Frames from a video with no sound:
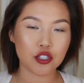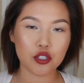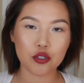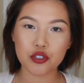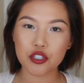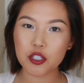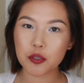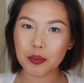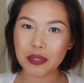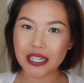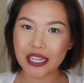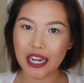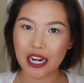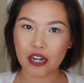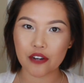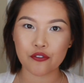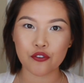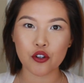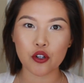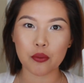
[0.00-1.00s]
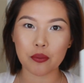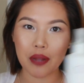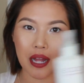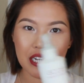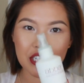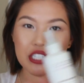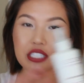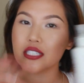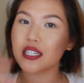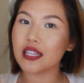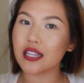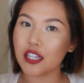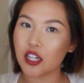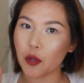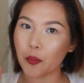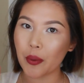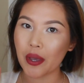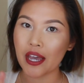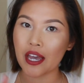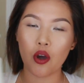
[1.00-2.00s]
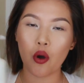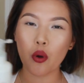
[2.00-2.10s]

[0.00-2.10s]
So just be careful, apply just a little bit.